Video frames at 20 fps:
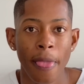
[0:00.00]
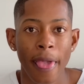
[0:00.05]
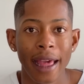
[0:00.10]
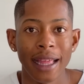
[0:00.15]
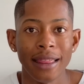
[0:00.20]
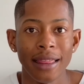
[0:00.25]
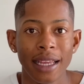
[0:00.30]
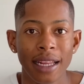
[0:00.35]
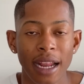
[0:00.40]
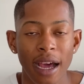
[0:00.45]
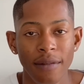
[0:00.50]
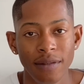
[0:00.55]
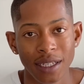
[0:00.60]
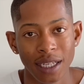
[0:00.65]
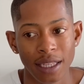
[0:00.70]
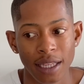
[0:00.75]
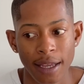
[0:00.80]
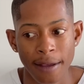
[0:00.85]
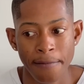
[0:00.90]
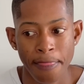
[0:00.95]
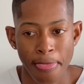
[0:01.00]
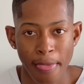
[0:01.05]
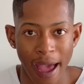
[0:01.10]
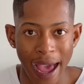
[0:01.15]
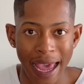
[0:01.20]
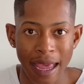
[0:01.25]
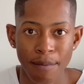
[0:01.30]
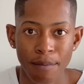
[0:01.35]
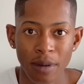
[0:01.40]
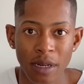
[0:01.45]
and then after that I
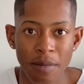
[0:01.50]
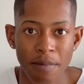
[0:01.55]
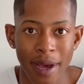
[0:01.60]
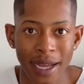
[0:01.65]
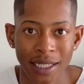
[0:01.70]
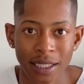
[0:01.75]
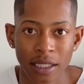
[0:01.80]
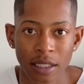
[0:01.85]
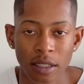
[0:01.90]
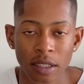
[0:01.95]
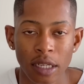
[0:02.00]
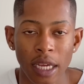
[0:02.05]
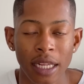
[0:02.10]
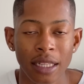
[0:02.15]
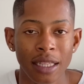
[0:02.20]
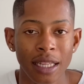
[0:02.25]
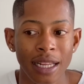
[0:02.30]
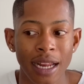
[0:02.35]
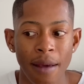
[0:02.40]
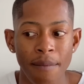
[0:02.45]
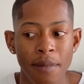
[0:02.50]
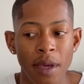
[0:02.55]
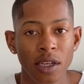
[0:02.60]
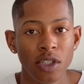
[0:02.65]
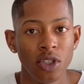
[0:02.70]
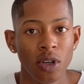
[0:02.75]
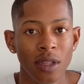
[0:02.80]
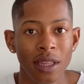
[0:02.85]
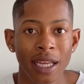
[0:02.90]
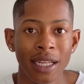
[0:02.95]
implement it, and then I make
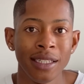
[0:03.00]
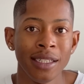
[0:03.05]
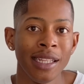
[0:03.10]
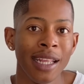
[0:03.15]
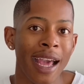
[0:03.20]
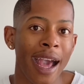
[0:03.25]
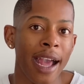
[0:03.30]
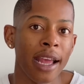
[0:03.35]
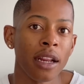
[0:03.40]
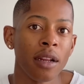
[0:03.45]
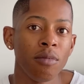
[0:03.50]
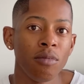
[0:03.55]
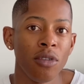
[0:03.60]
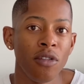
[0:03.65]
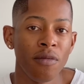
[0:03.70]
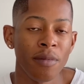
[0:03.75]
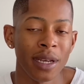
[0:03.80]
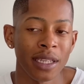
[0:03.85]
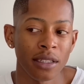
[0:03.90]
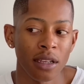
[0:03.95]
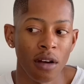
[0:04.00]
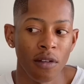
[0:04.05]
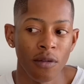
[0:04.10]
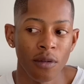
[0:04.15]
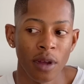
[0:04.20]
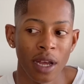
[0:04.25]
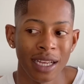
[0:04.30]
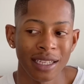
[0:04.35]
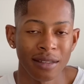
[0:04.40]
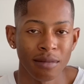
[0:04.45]
sure that I remove myself
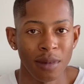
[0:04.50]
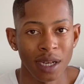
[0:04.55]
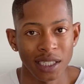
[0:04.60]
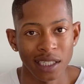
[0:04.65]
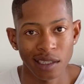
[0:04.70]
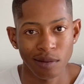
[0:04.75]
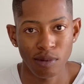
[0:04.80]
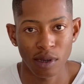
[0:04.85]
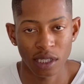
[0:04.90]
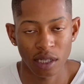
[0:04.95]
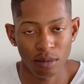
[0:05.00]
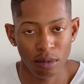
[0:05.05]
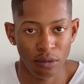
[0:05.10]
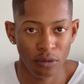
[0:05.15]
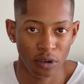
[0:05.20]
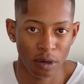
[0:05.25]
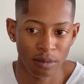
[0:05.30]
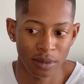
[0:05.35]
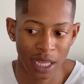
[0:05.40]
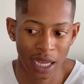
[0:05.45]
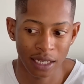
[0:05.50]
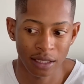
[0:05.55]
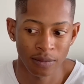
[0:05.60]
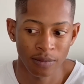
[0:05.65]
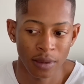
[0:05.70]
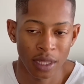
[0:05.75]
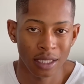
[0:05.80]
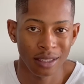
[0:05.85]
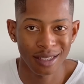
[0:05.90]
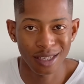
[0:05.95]
as much as possible from that,
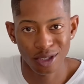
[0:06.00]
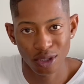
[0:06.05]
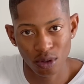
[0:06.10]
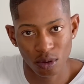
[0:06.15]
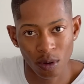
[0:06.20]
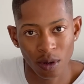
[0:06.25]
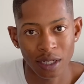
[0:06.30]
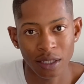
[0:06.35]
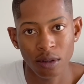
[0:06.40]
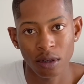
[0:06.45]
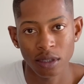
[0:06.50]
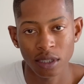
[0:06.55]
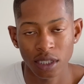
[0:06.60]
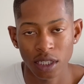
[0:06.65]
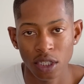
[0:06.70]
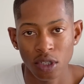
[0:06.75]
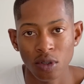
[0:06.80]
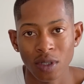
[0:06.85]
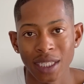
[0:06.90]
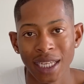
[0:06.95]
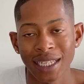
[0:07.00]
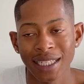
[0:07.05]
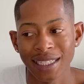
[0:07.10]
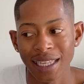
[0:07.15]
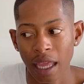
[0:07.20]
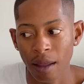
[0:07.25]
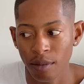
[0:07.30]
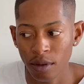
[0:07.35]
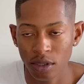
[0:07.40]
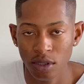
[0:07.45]
just so it continues and it's
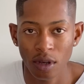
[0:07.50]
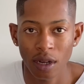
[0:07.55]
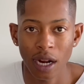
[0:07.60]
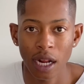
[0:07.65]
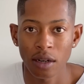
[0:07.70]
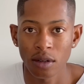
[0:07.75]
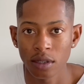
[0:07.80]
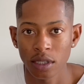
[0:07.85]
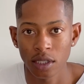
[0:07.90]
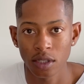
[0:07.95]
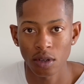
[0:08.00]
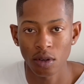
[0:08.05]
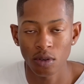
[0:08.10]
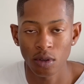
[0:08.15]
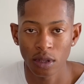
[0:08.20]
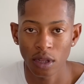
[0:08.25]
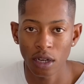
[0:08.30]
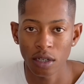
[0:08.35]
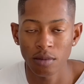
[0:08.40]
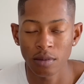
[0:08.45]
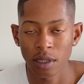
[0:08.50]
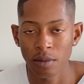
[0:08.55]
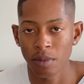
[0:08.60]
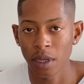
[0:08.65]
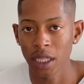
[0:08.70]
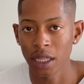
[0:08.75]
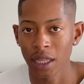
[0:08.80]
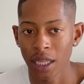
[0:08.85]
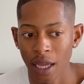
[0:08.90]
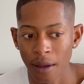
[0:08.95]
able to run on its own without me
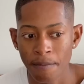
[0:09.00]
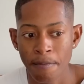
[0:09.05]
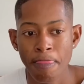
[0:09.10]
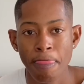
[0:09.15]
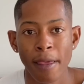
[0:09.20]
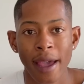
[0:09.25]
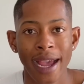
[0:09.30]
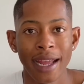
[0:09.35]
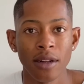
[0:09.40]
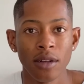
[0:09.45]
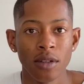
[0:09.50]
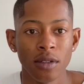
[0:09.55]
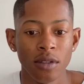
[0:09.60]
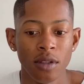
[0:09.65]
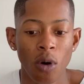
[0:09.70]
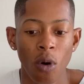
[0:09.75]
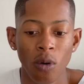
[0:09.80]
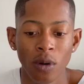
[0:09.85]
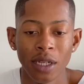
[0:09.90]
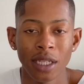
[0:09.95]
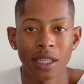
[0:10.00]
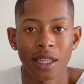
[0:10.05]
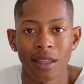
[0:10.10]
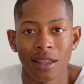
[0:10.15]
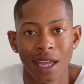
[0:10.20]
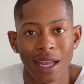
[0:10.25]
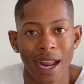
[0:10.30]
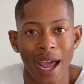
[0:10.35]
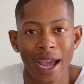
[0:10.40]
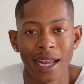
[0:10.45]
being there. And the only thing
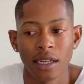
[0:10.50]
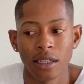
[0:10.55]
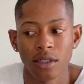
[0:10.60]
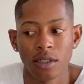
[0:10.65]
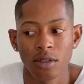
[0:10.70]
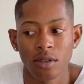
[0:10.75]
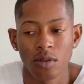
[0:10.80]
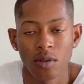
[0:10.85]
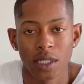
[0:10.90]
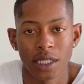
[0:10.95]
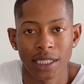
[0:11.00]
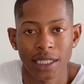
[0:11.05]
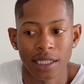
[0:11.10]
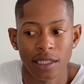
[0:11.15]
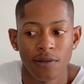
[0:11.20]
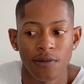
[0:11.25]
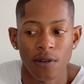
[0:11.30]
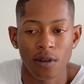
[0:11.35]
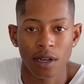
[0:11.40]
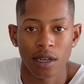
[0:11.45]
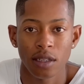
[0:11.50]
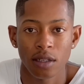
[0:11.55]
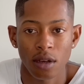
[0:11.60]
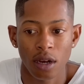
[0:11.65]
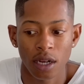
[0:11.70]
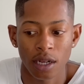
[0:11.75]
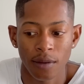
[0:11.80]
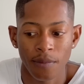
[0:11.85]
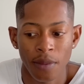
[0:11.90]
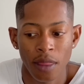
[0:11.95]
that I need to do is just focus
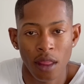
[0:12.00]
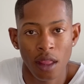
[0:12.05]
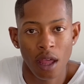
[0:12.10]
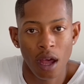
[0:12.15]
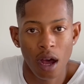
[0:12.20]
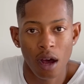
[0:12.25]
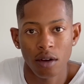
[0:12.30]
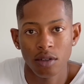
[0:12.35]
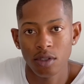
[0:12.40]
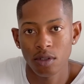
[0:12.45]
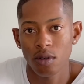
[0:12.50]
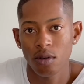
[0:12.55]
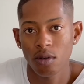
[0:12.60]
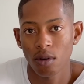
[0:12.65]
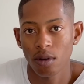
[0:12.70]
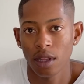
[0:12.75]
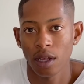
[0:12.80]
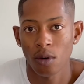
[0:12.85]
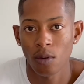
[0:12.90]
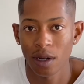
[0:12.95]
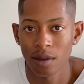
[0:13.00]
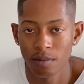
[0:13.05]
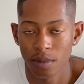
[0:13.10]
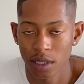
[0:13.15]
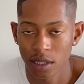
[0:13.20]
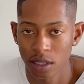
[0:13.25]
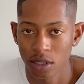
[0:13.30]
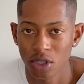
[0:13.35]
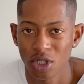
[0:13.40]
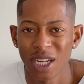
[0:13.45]
on how to grow that one
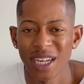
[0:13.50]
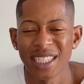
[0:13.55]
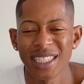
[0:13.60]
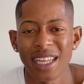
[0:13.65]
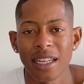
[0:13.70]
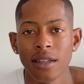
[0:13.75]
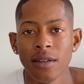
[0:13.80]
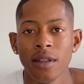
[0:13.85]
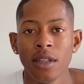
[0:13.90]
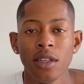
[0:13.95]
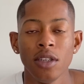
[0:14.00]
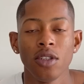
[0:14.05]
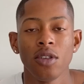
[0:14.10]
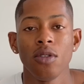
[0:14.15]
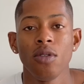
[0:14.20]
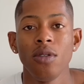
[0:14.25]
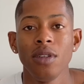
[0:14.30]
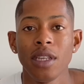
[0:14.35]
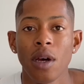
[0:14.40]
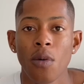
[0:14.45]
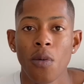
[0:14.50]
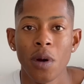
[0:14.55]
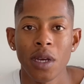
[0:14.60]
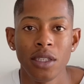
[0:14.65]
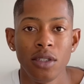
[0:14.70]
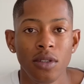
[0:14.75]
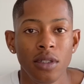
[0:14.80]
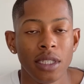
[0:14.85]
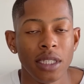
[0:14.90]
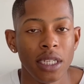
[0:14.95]
business, you understand? So those are ways
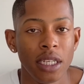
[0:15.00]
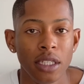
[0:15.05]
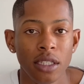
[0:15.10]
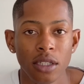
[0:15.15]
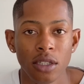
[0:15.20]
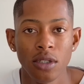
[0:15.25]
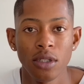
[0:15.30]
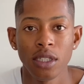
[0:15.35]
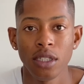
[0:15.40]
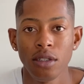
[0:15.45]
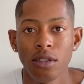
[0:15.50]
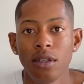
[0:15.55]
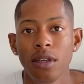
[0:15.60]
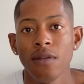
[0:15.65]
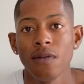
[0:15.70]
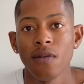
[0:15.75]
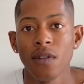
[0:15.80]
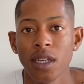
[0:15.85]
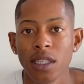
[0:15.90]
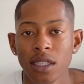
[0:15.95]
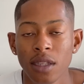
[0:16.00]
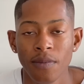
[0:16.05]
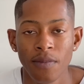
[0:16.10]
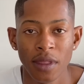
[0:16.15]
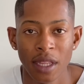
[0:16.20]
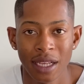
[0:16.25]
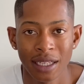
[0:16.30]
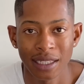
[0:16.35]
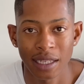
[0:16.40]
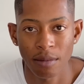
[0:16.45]
to see it. You need to invest
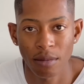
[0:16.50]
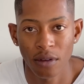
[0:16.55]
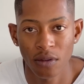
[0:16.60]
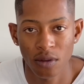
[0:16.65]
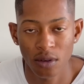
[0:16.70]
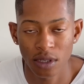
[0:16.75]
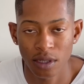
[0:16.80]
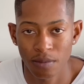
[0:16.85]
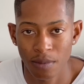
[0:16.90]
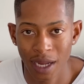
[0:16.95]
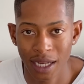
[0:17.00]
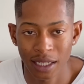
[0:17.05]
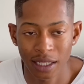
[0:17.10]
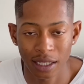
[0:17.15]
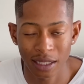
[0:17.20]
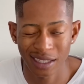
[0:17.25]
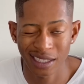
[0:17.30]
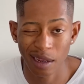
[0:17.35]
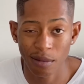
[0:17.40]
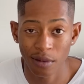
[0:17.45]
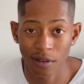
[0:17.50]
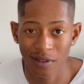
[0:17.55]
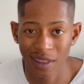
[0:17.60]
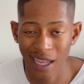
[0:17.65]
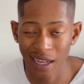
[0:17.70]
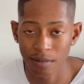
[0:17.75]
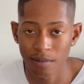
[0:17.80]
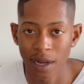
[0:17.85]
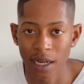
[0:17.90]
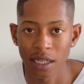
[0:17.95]
some of
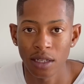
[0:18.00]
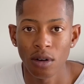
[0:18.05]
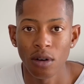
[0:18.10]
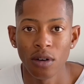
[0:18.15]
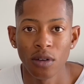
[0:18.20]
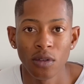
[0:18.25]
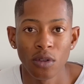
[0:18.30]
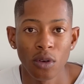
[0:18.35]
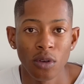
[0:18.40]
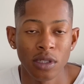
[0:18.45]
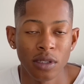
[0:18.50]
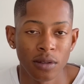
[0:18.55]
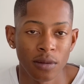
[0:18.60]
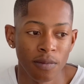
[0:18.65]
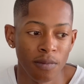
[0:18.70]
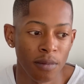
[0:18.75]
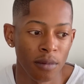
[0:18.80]
that money or those